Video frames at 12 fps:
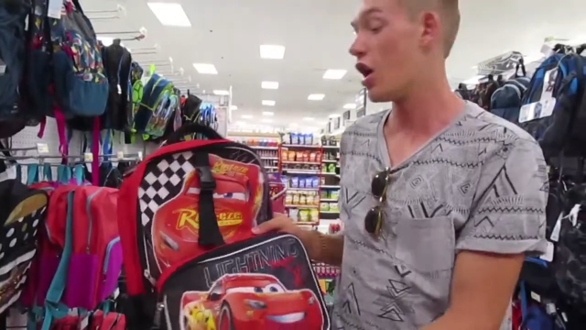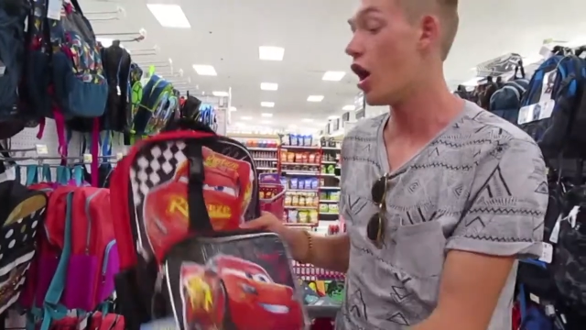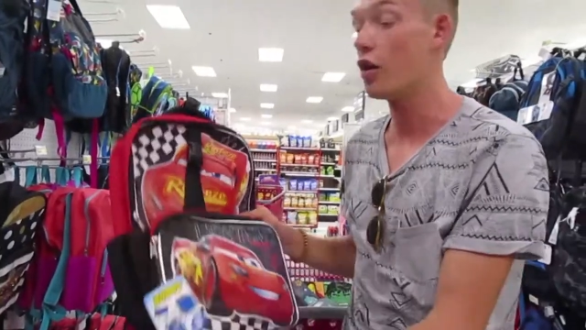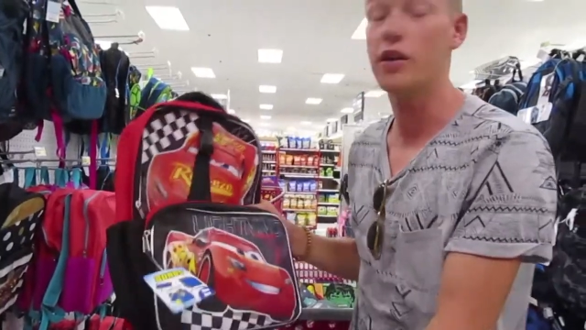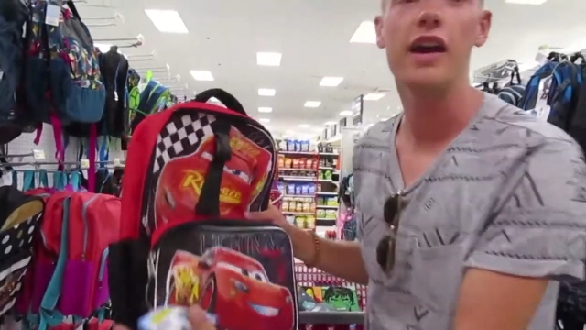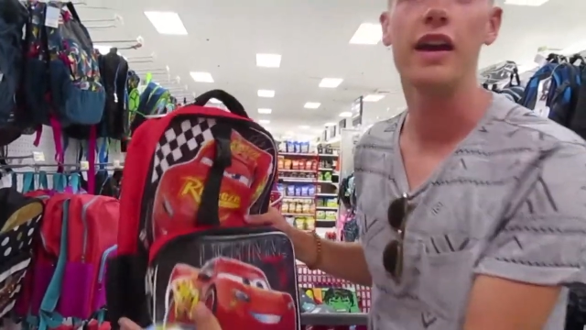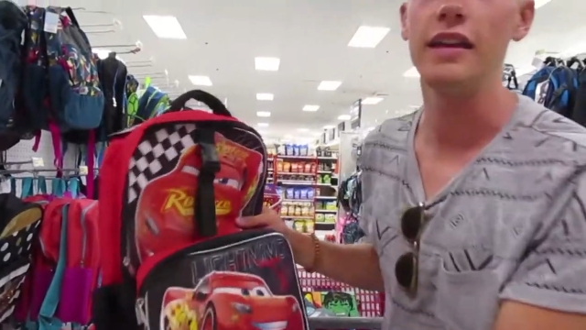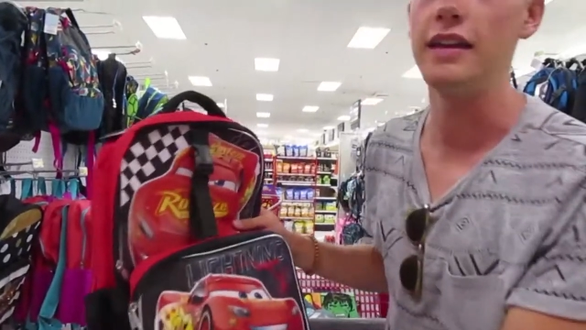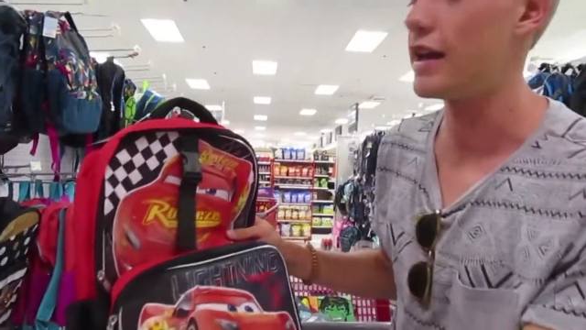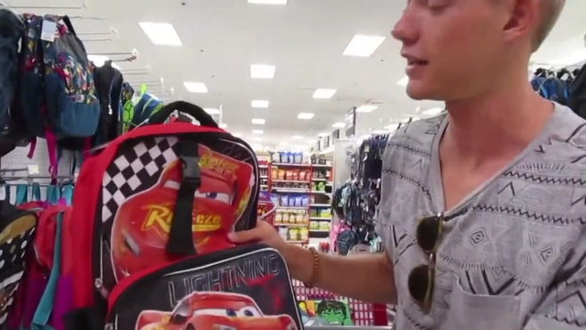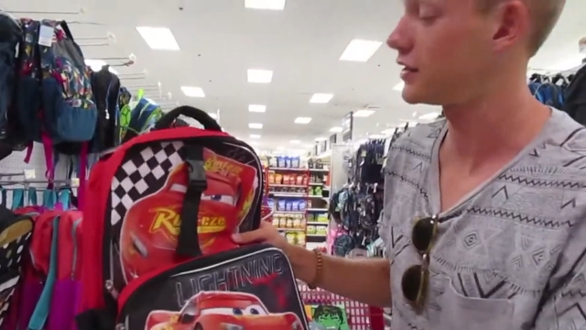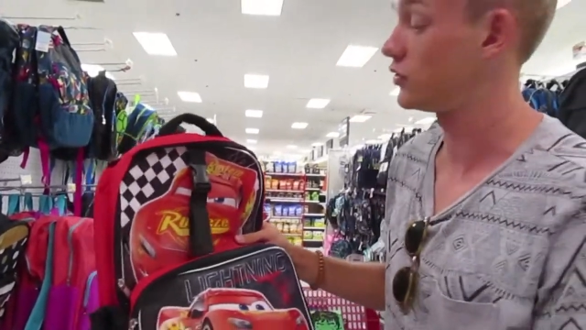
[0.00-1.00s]
Okay,
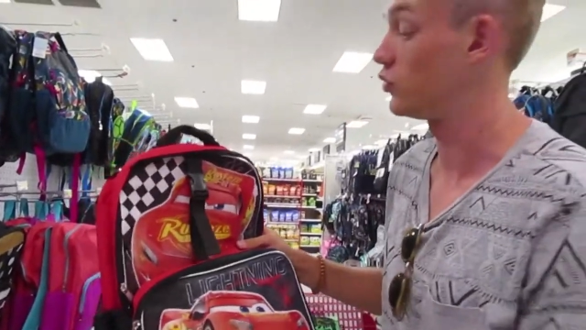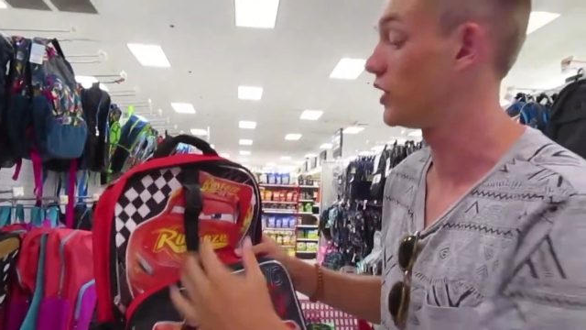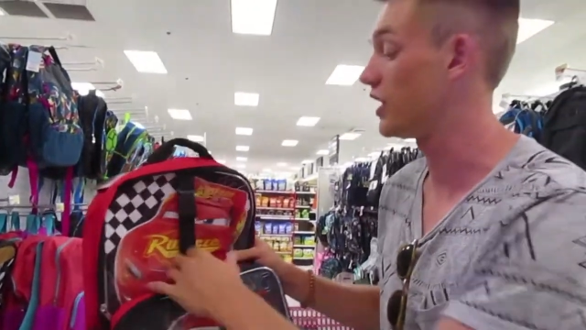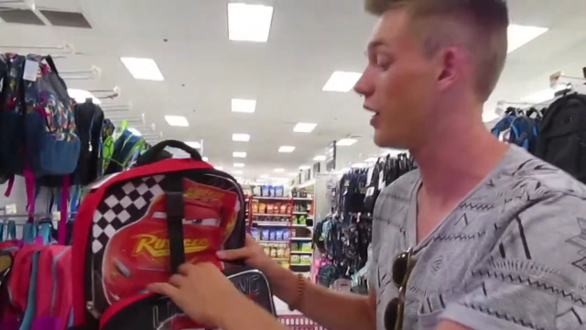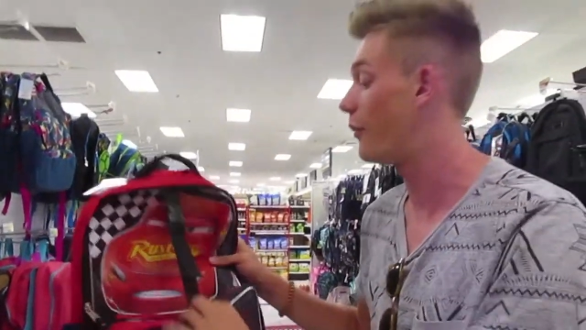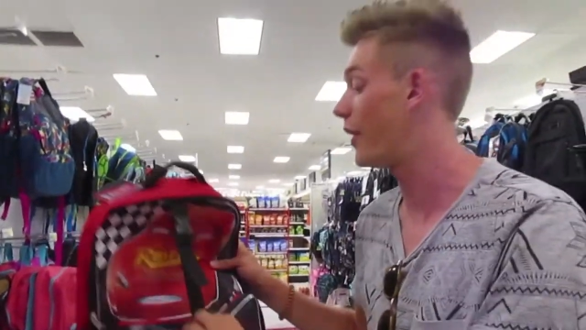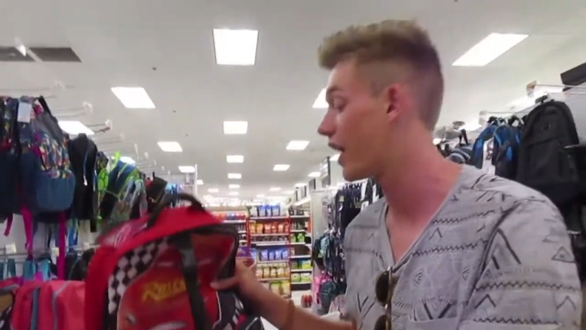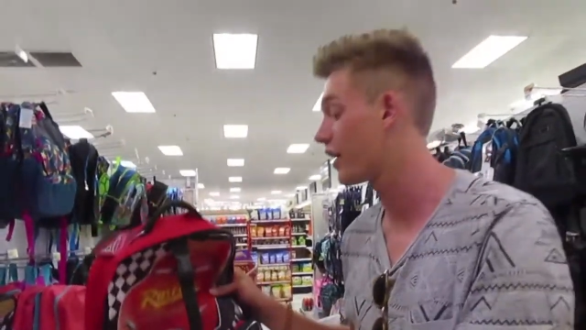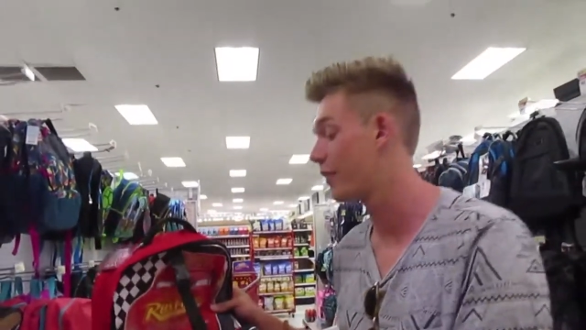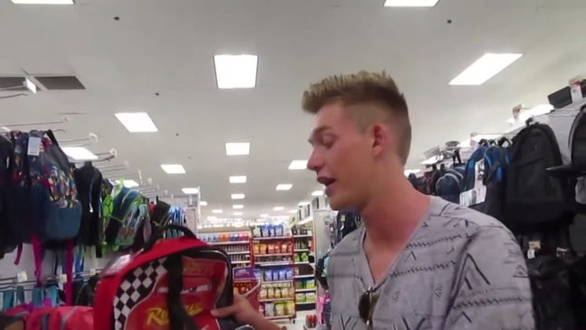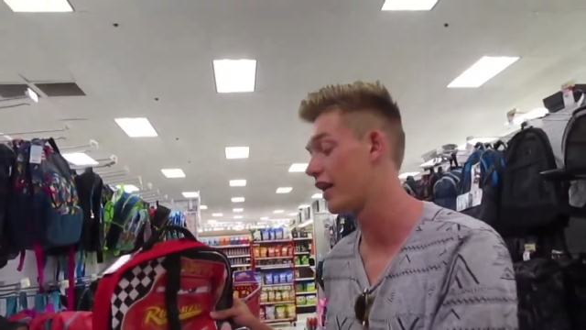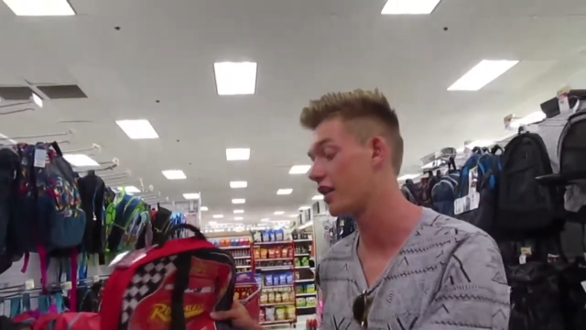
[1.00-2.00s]
next, we need a
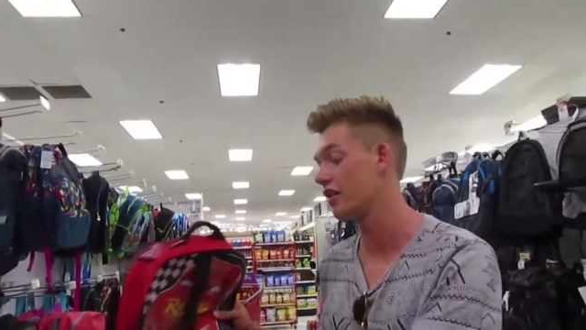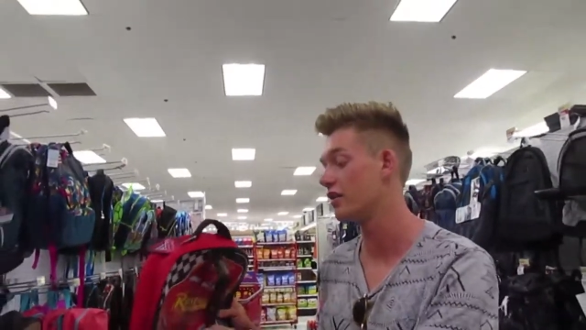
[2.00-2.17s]
backpack.